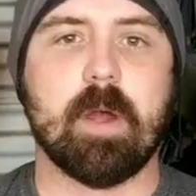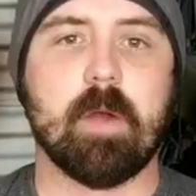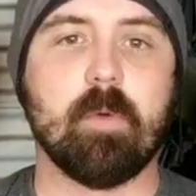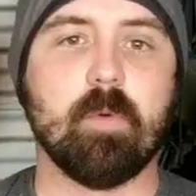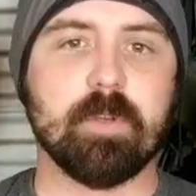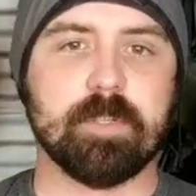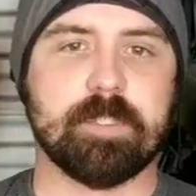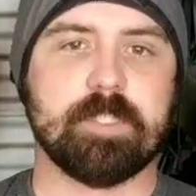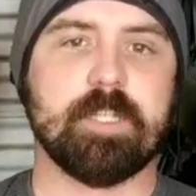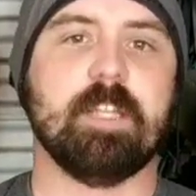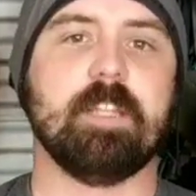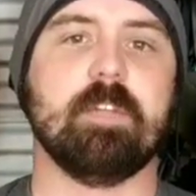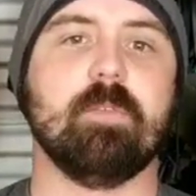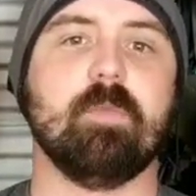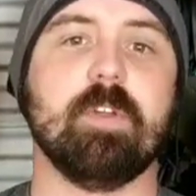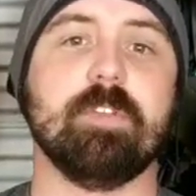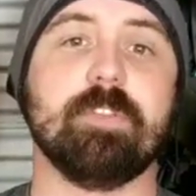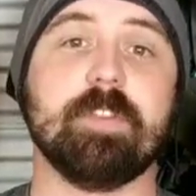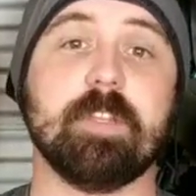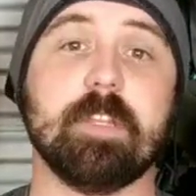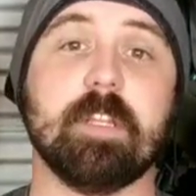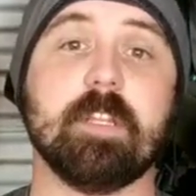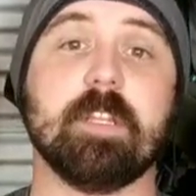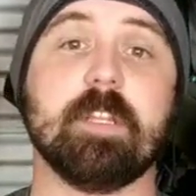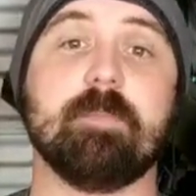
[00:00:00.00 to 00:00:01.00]
I will say that one
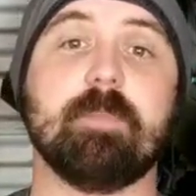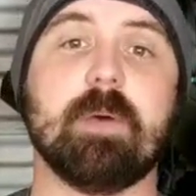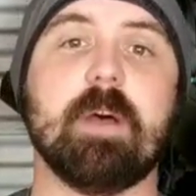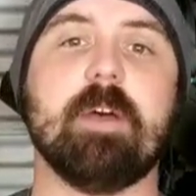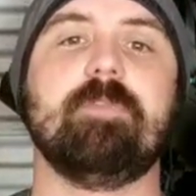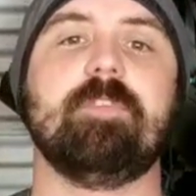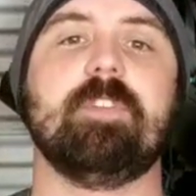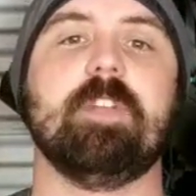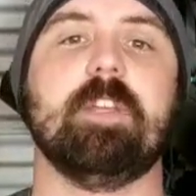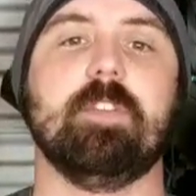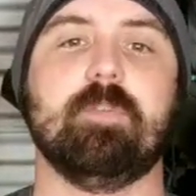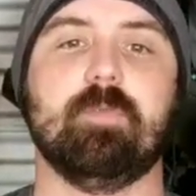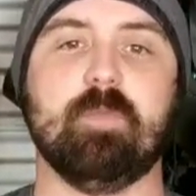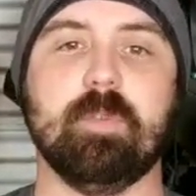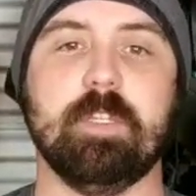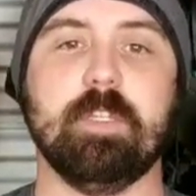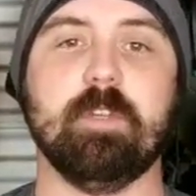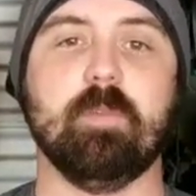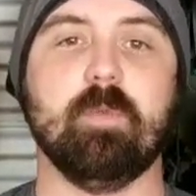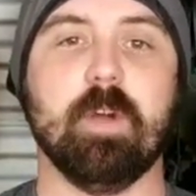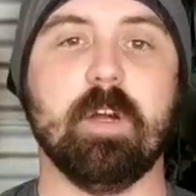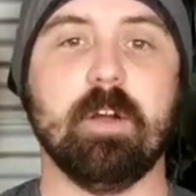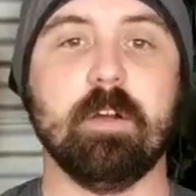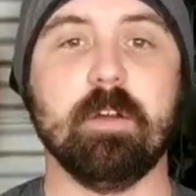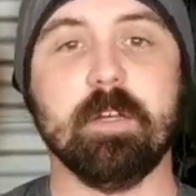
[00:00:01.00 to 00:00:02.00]
thing that the buff does really
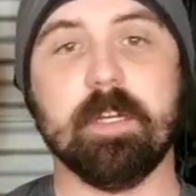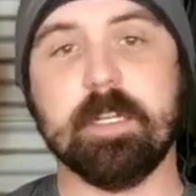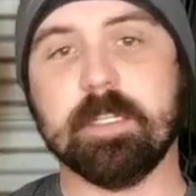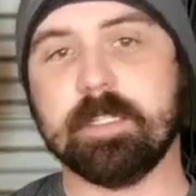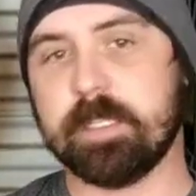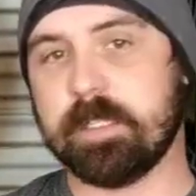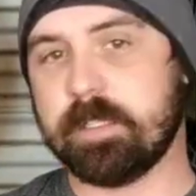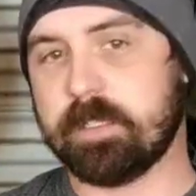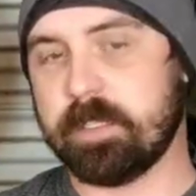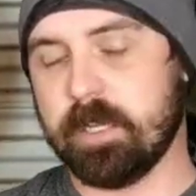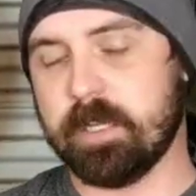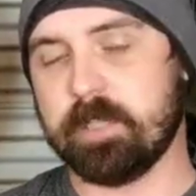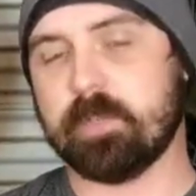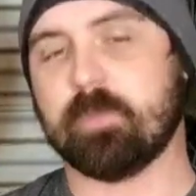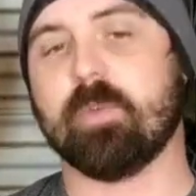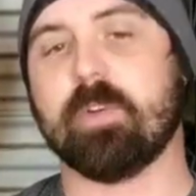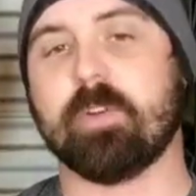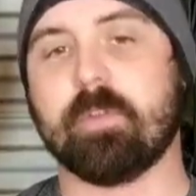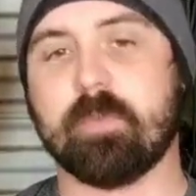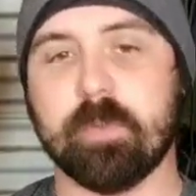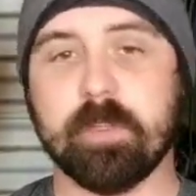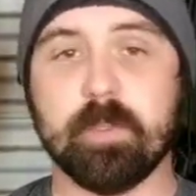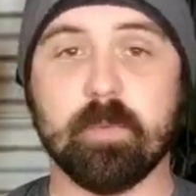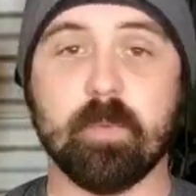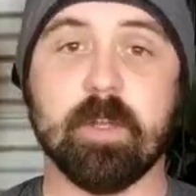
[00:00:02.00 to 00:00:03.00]
well is it does work
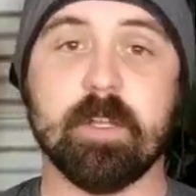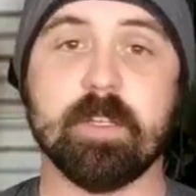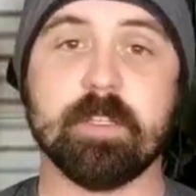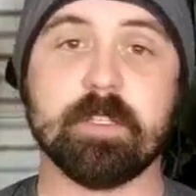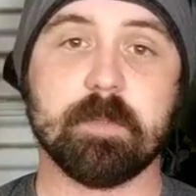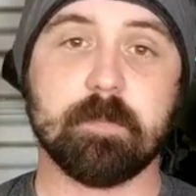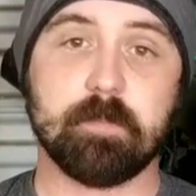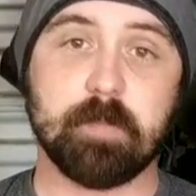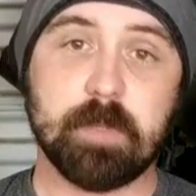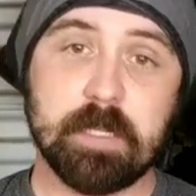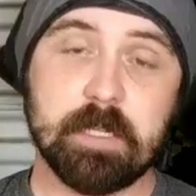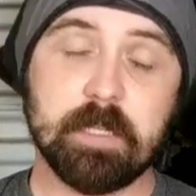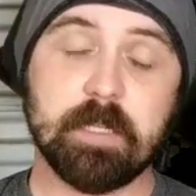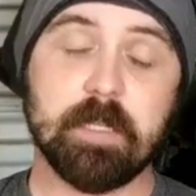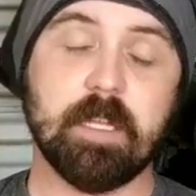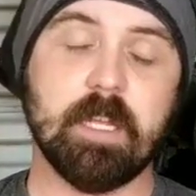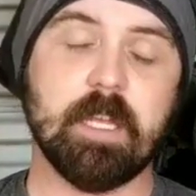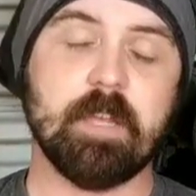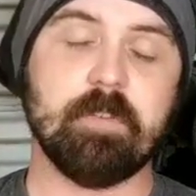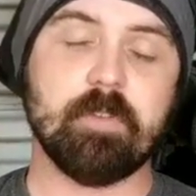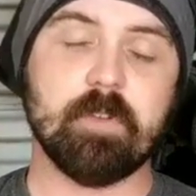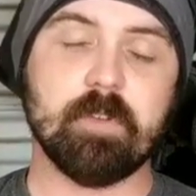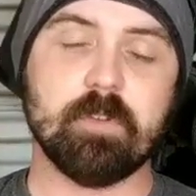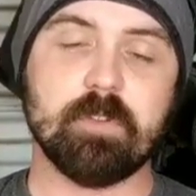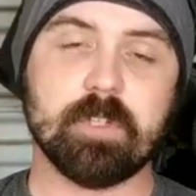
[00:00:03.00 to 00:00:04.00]
really well as a beanie.
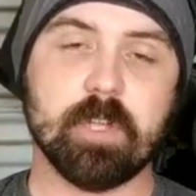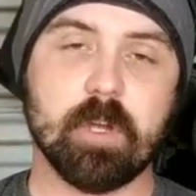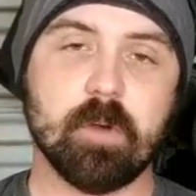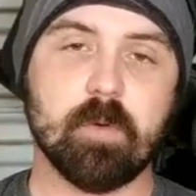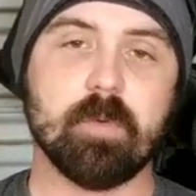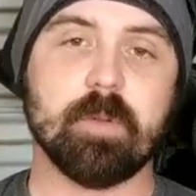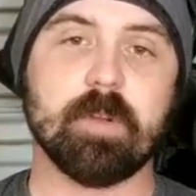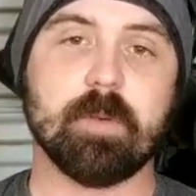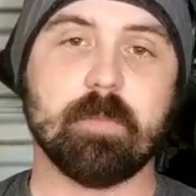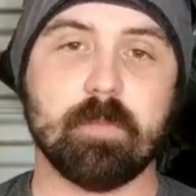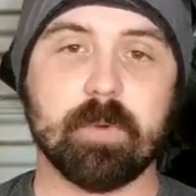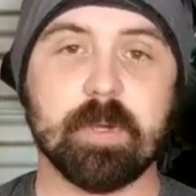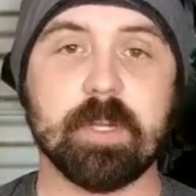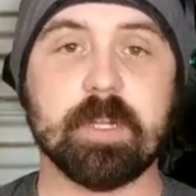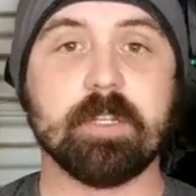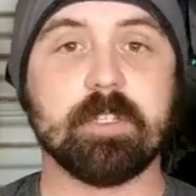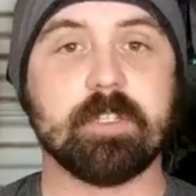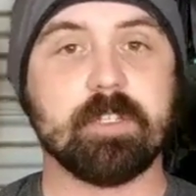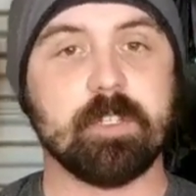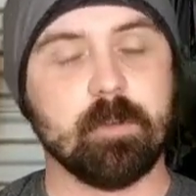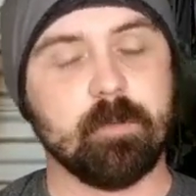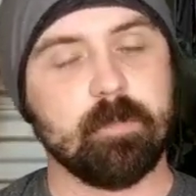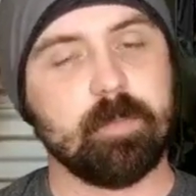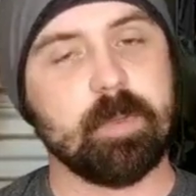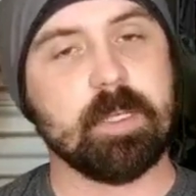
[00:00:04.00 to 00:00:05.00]
If you don't want to bring
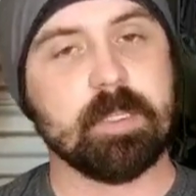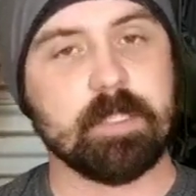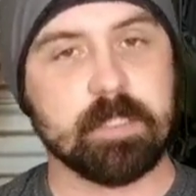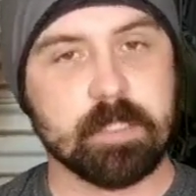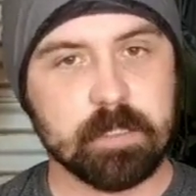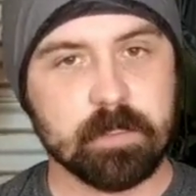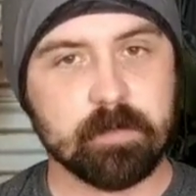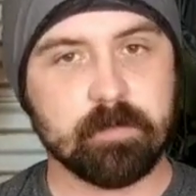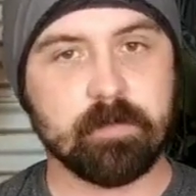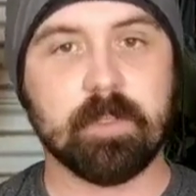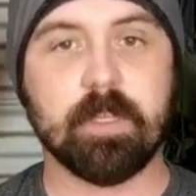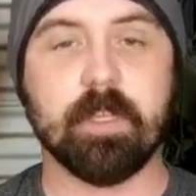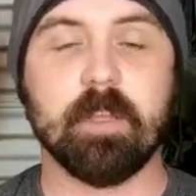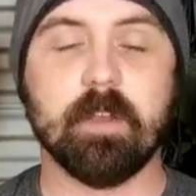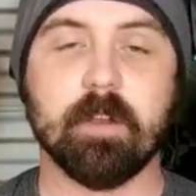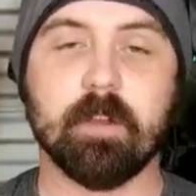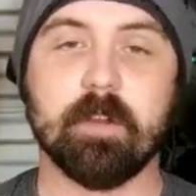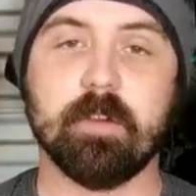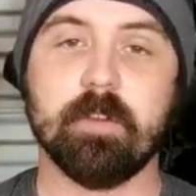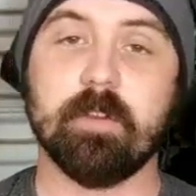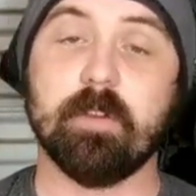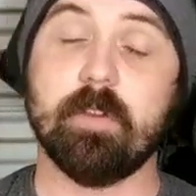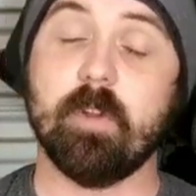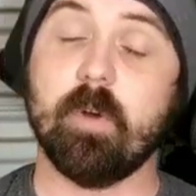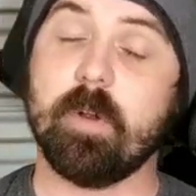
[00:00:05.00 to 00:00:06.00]
two pieces of gear,
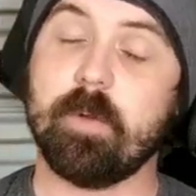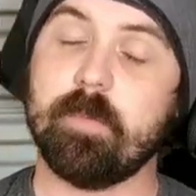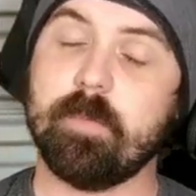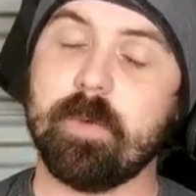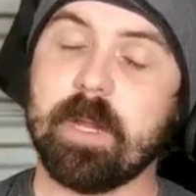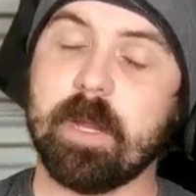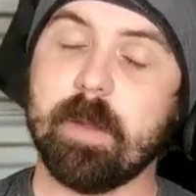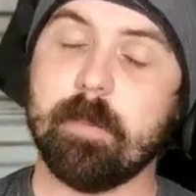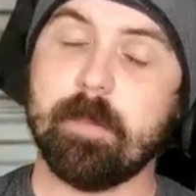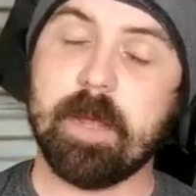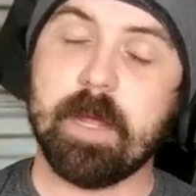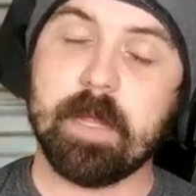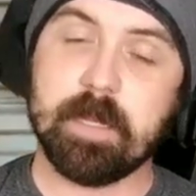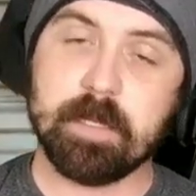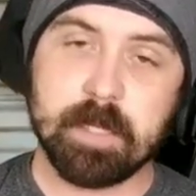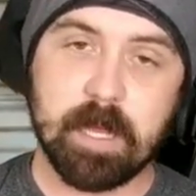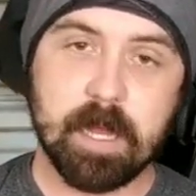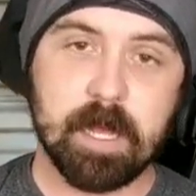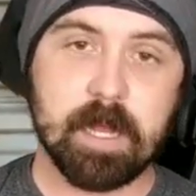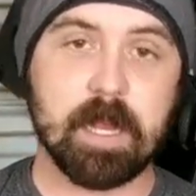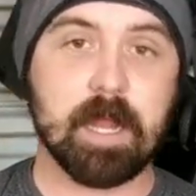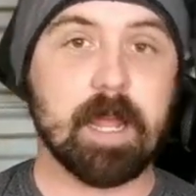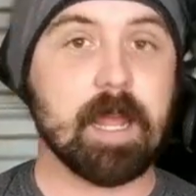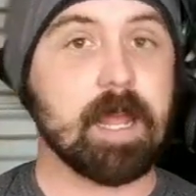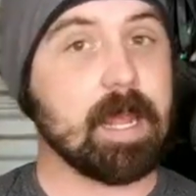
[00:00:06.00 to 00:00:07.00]
you don't want to bring a
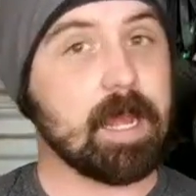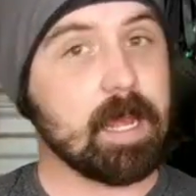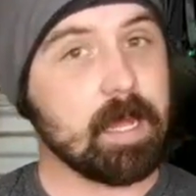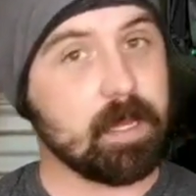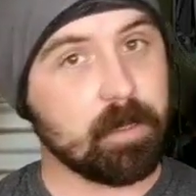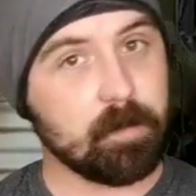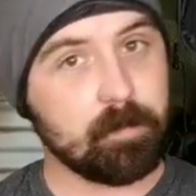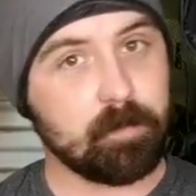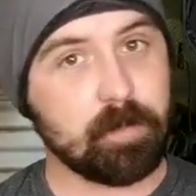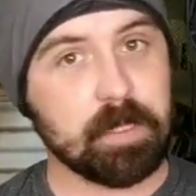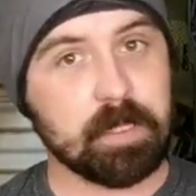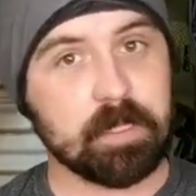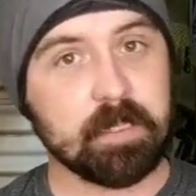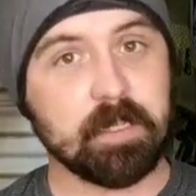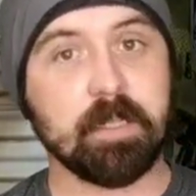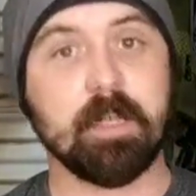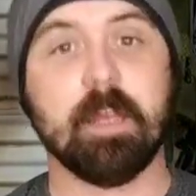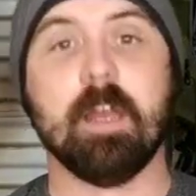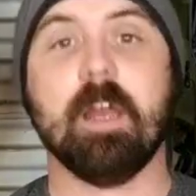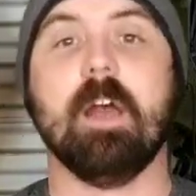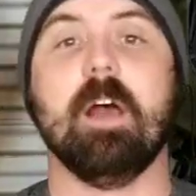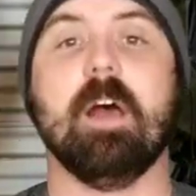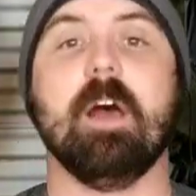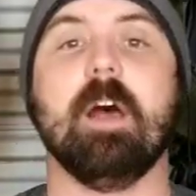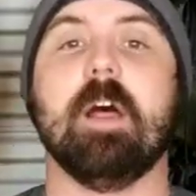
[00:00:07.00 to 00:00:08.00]
bandana and a beanie,
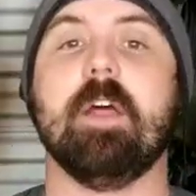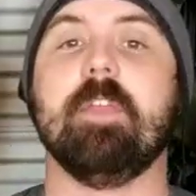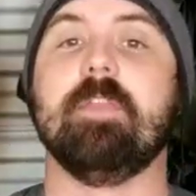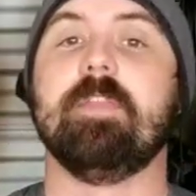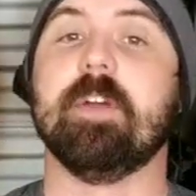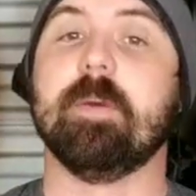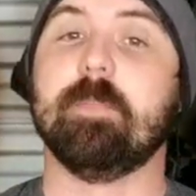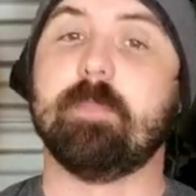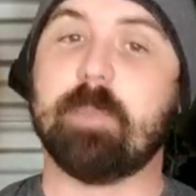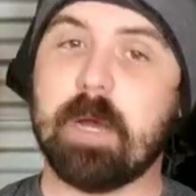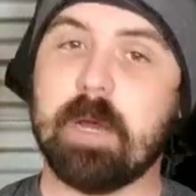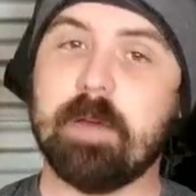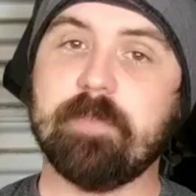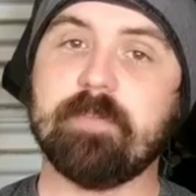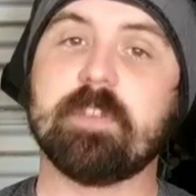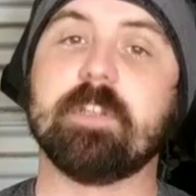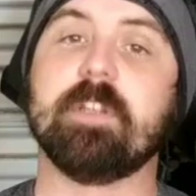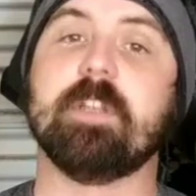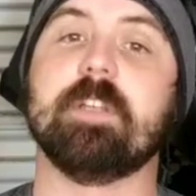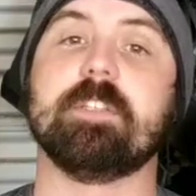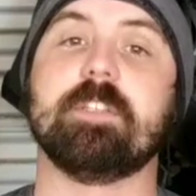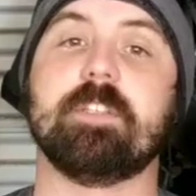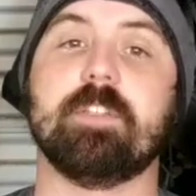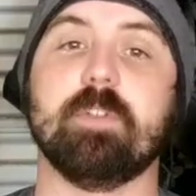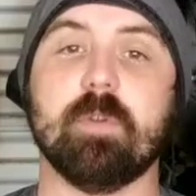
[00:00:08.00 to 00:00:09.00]
the buff
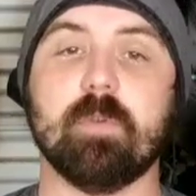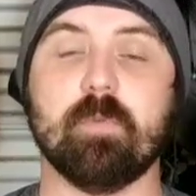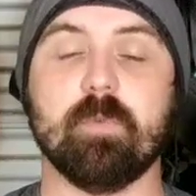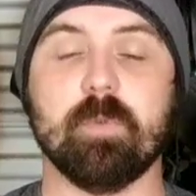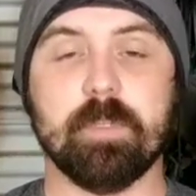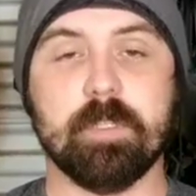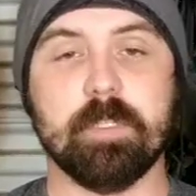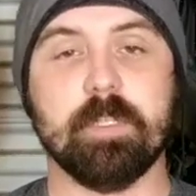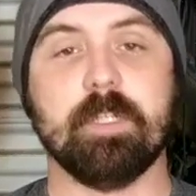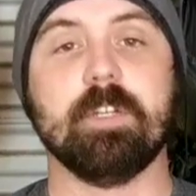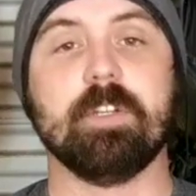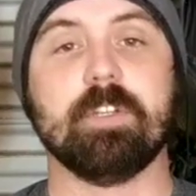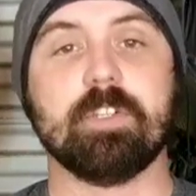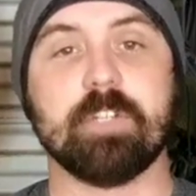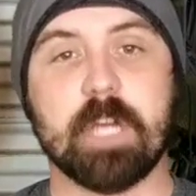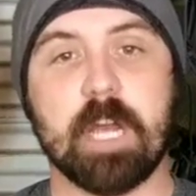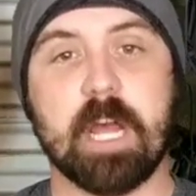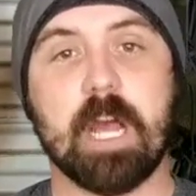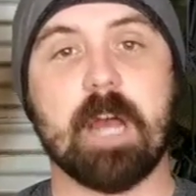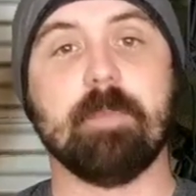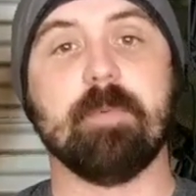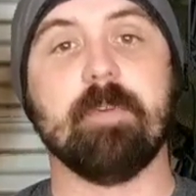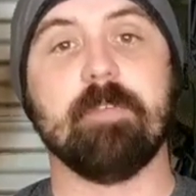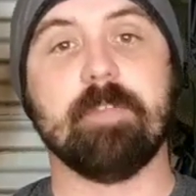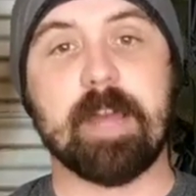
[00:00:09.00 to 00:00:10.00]
does do a really good
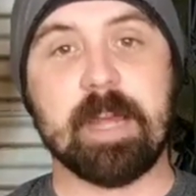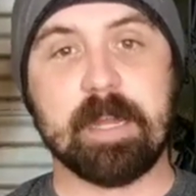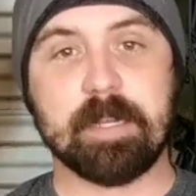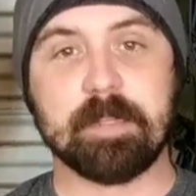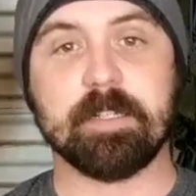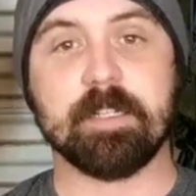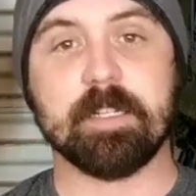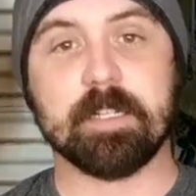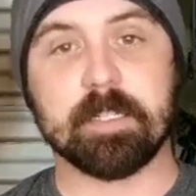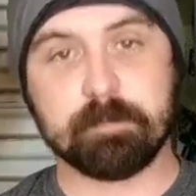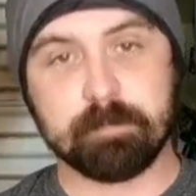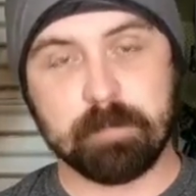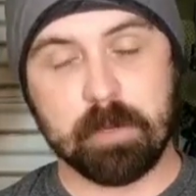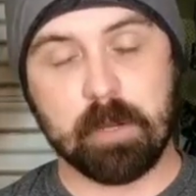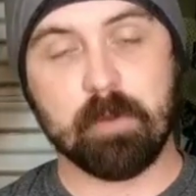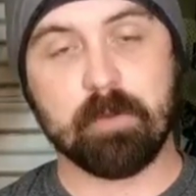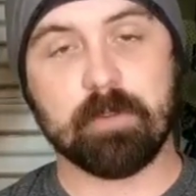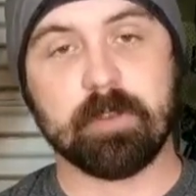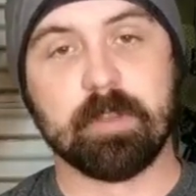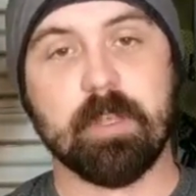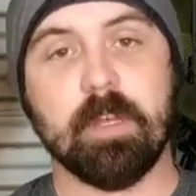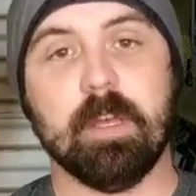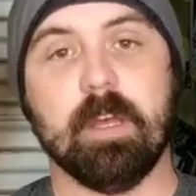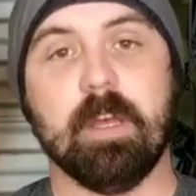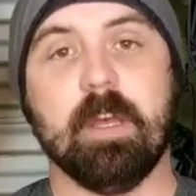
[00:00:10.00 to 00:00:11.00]
job of acting as both.